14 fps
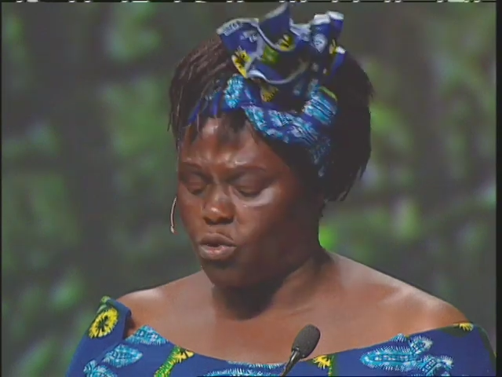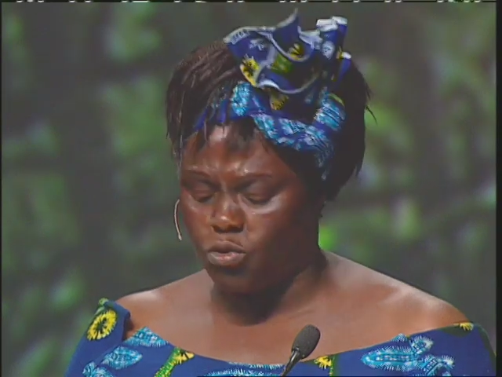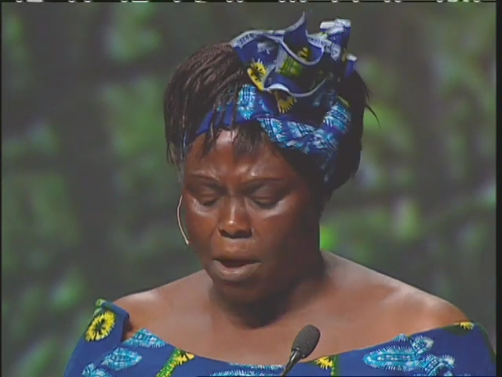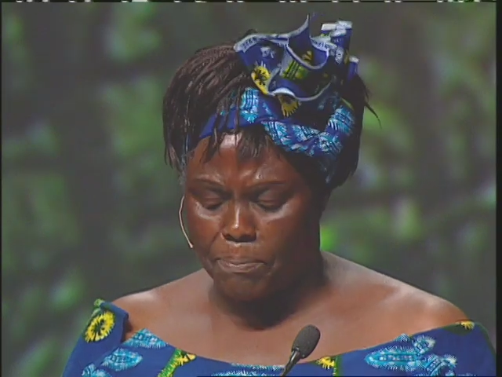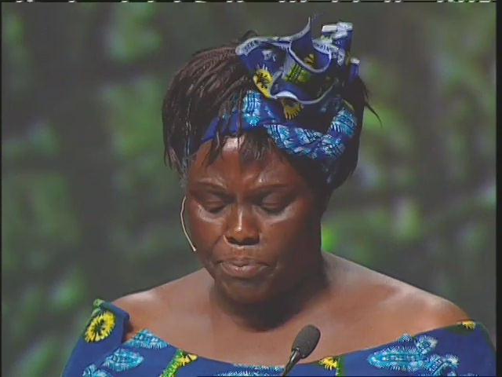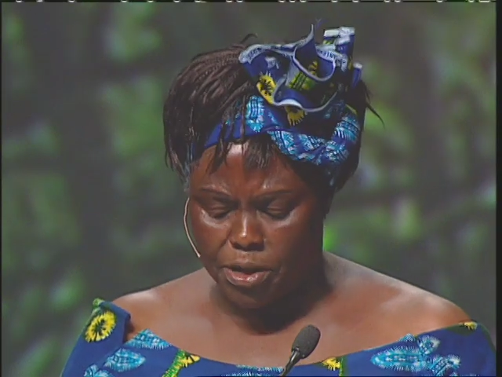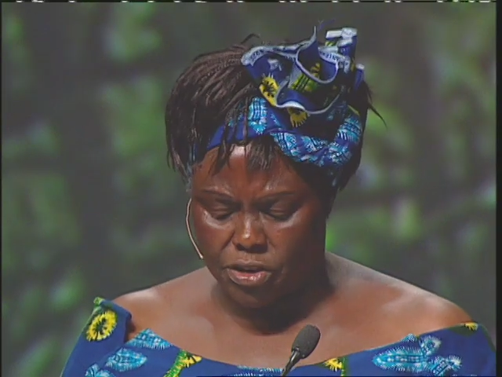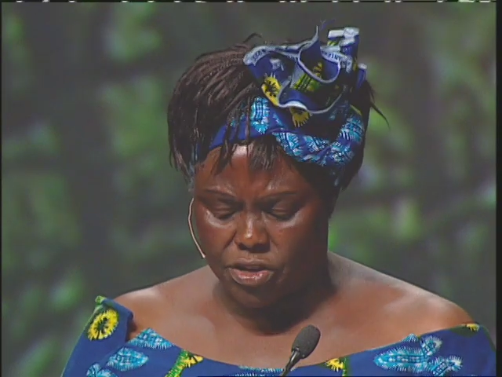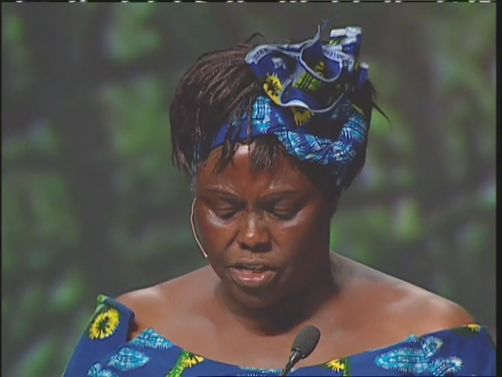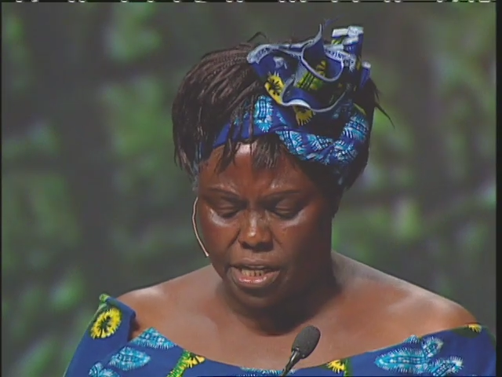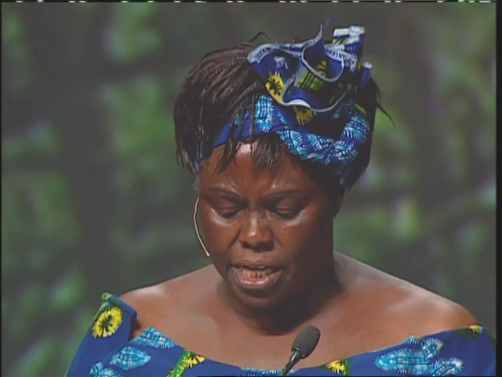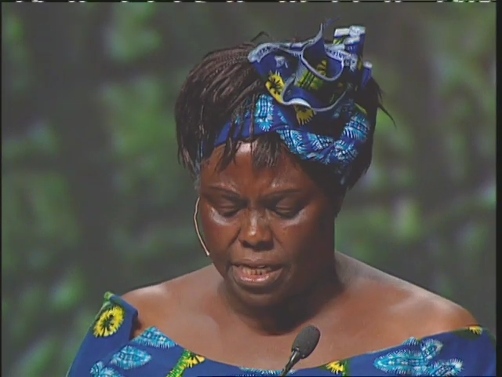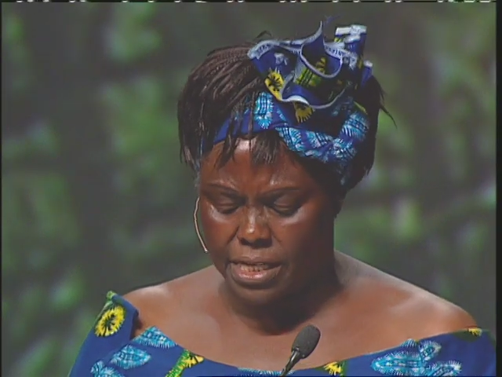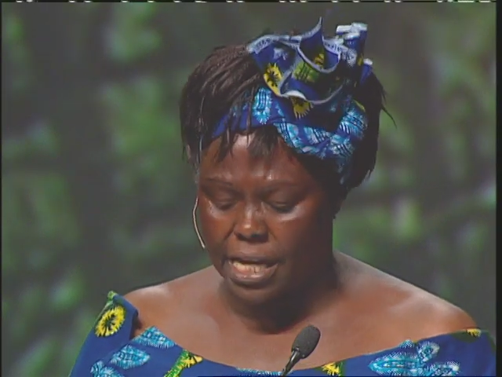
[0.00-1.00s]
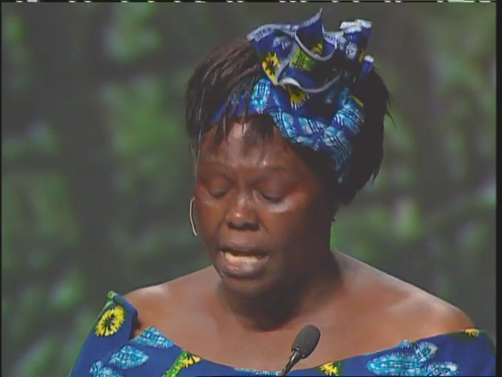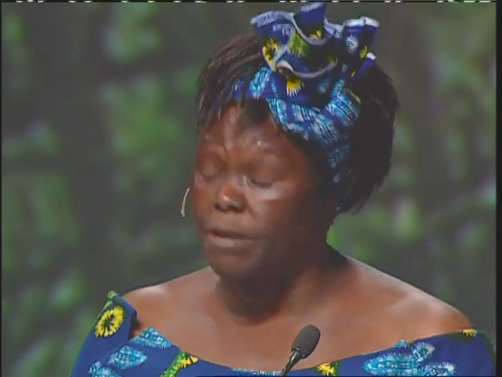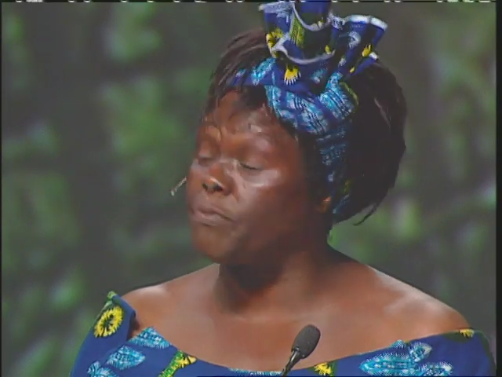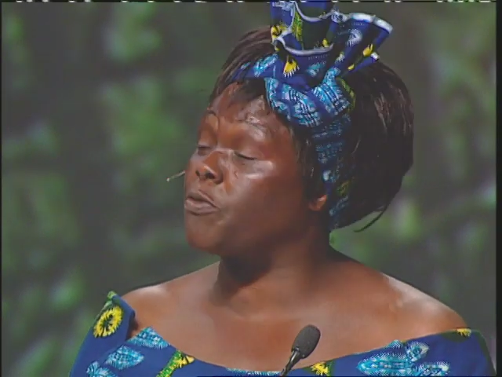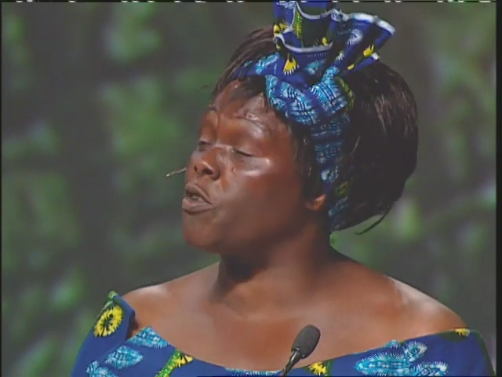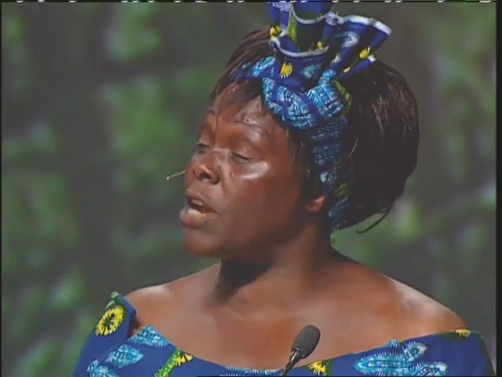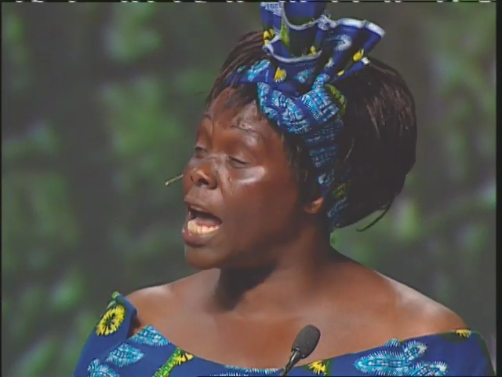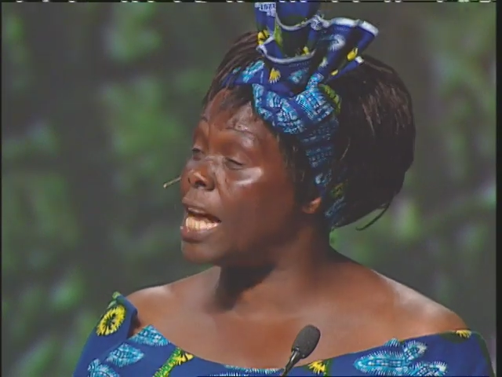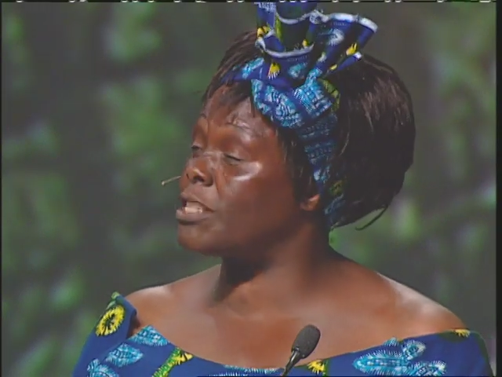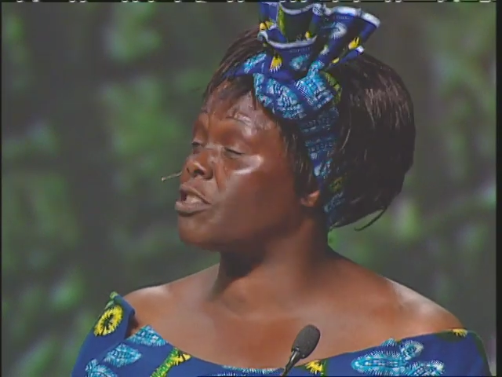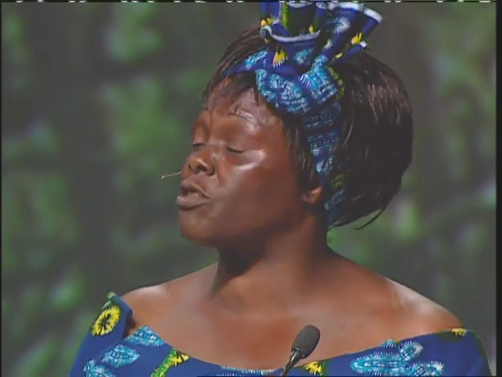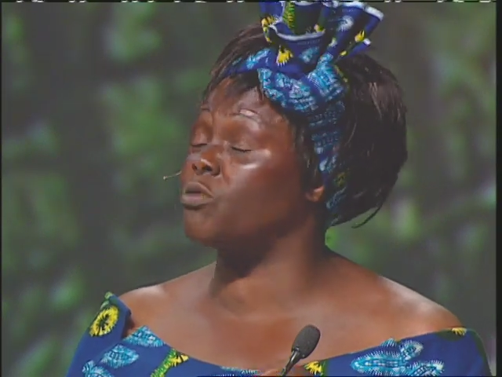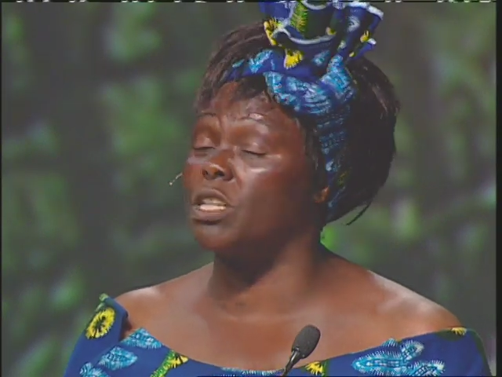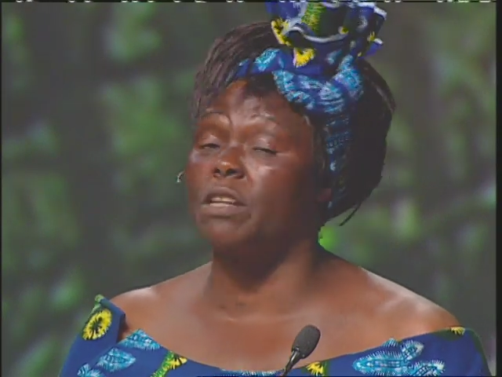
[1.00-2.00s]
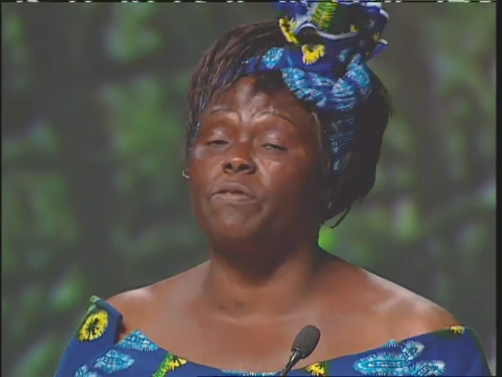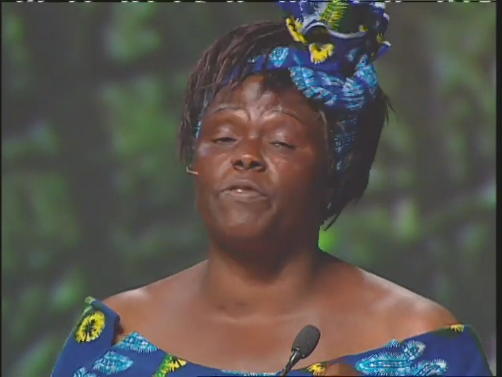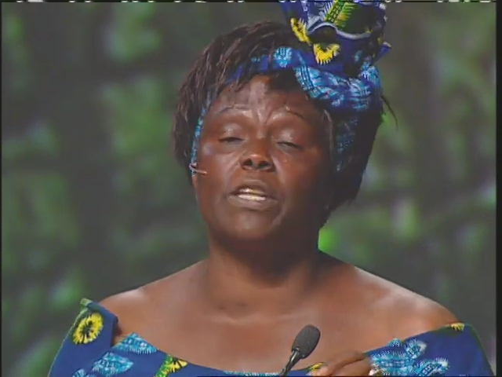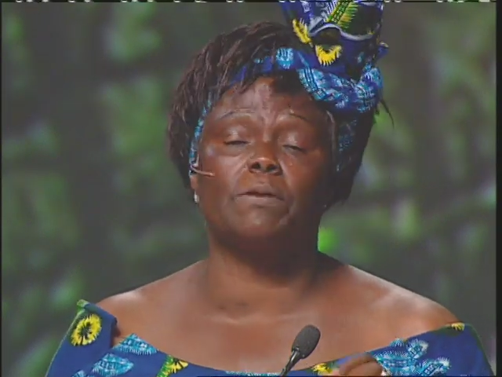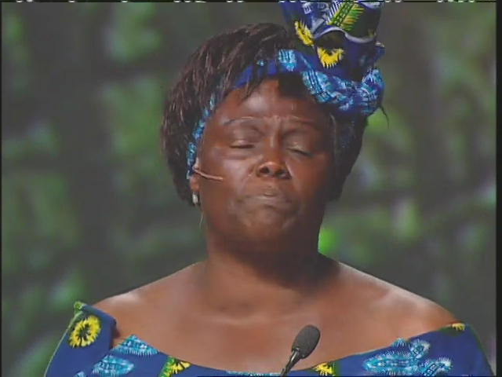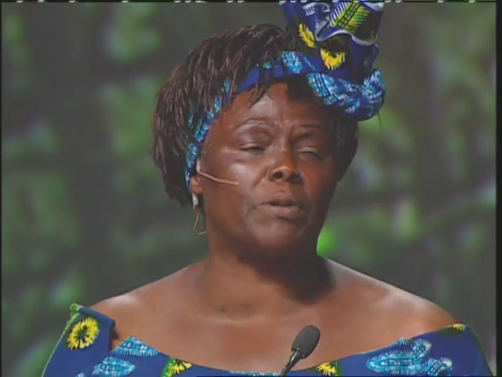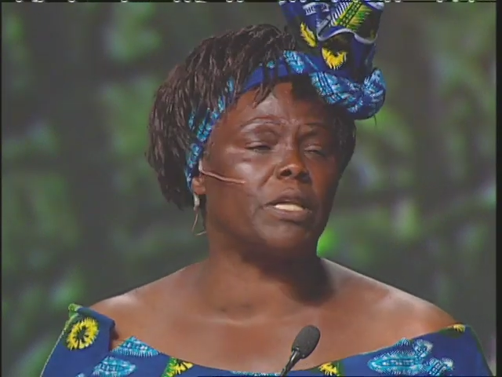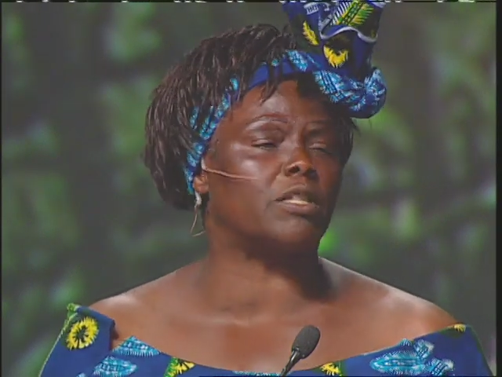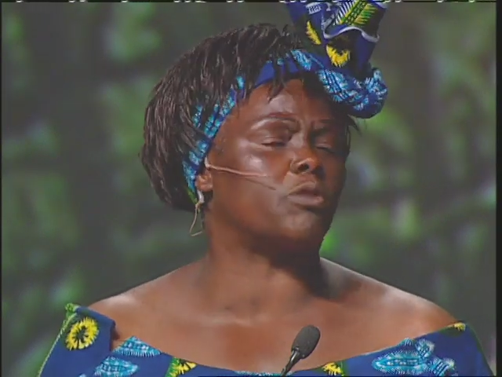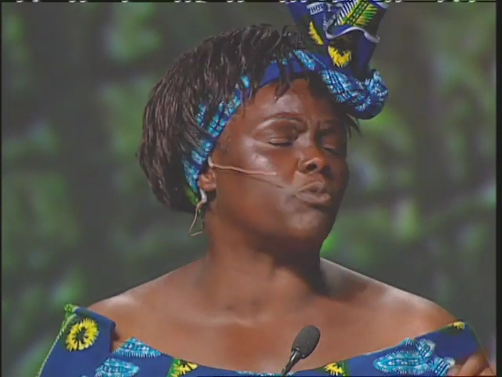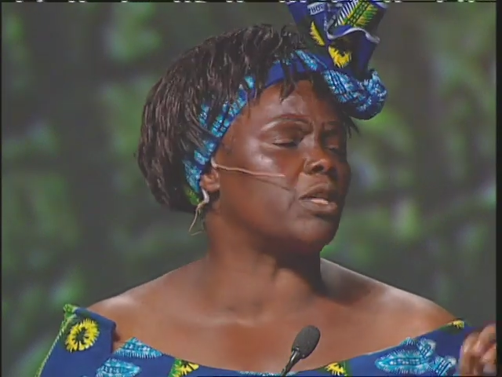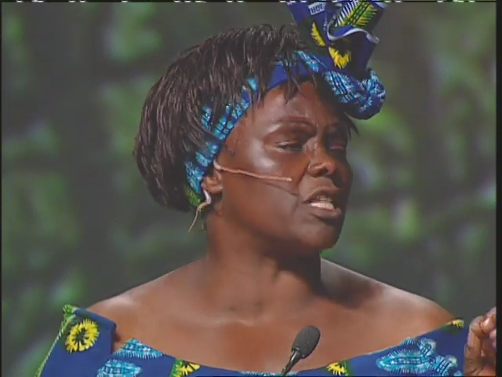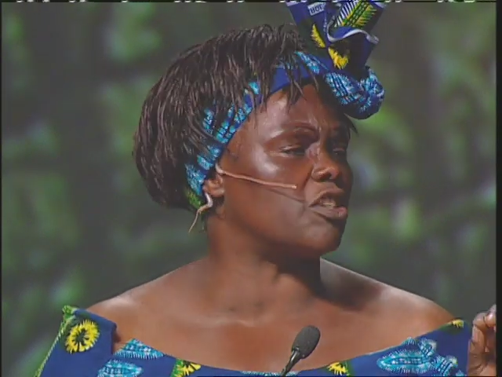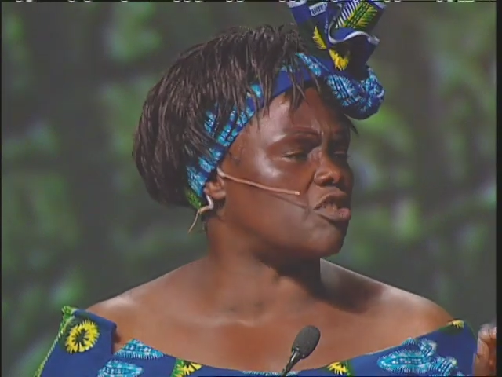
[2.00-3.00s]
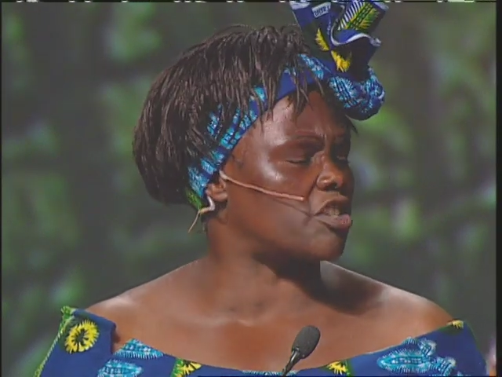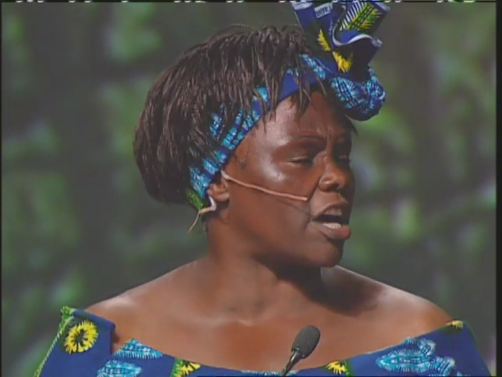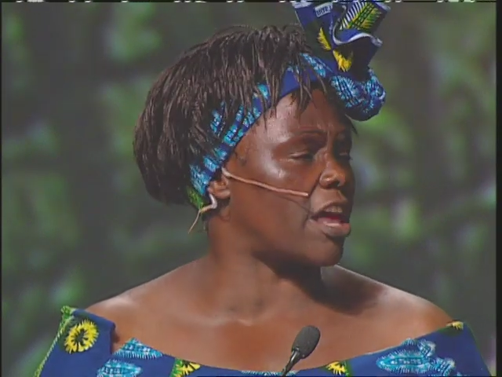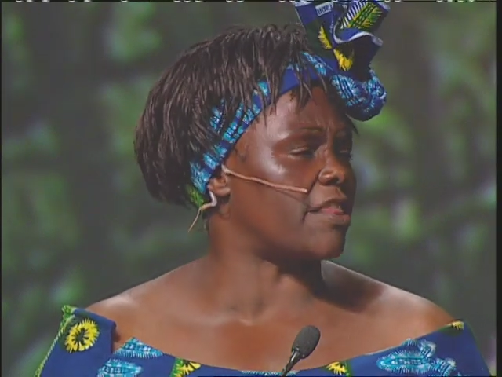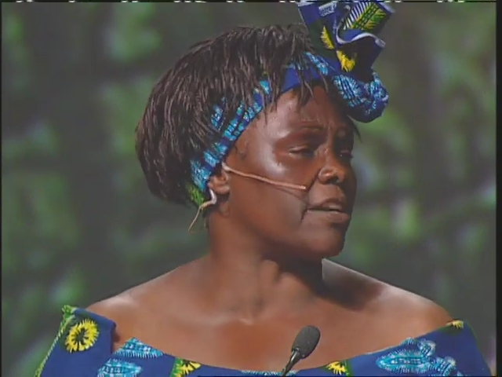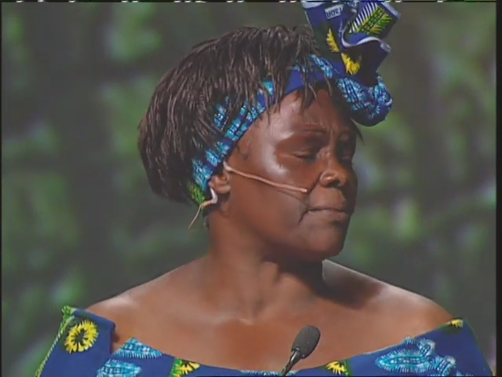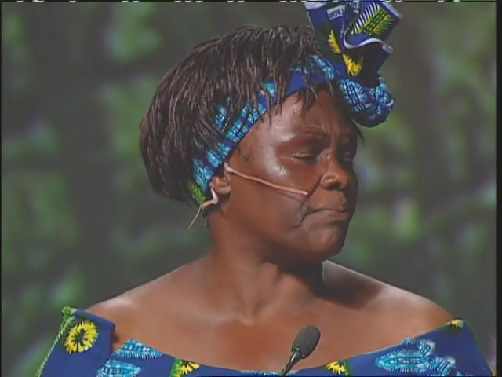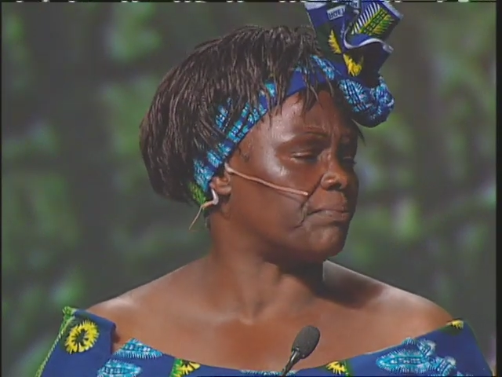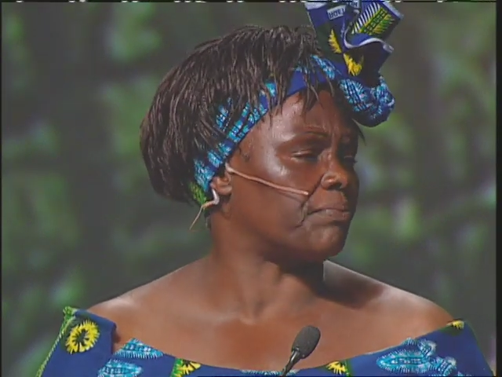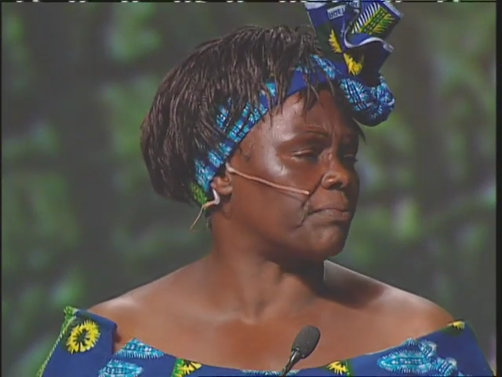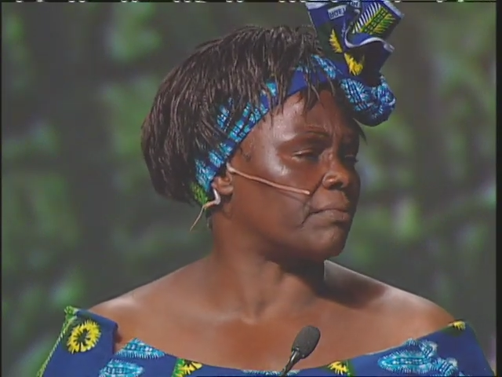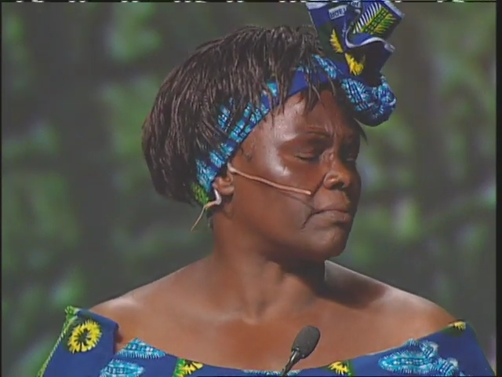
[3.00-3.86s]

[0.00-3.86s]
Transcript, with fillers: to appreciate that for us to live in peace with each other,